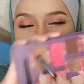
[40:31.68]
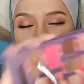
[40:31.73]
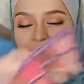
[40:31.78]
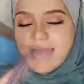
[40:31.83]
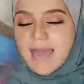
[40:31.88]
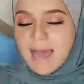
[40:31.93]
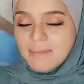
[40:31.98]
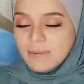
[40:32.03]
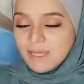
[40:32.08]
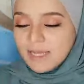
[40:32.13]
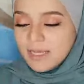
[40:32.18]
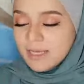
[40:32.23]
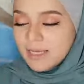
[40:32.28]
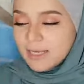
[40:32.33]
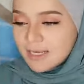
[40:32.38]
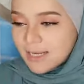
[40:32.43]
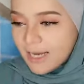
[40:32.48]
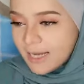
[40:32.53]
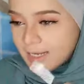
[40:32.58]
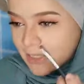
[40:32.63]
gelap ni.
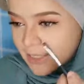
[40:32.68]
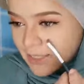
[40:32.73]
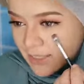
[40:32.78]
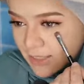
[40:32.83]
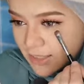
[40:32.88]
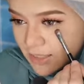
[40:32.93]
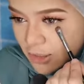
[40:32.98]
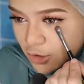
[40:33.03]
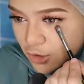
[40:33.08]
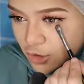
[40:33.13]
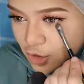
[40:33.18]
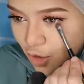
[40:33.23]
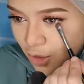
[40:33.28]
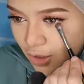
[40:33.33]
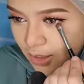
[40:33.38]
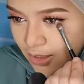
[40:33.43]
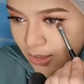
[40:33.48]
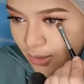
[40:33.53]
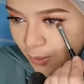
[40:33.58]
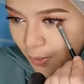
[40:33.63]
Colour
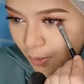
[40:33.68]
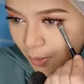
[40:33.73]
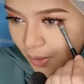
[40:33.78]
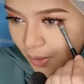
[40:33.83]
coklat tu.